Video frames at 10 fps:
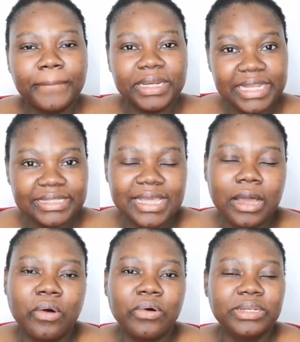But
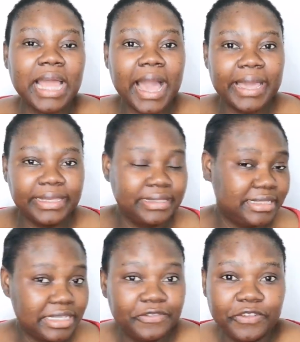later on, I
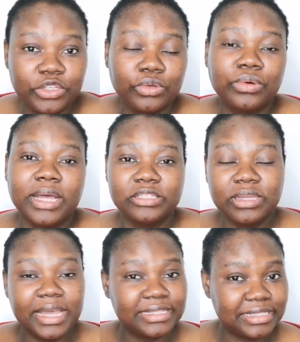did video, as
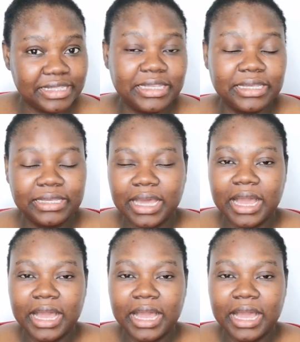you guys see,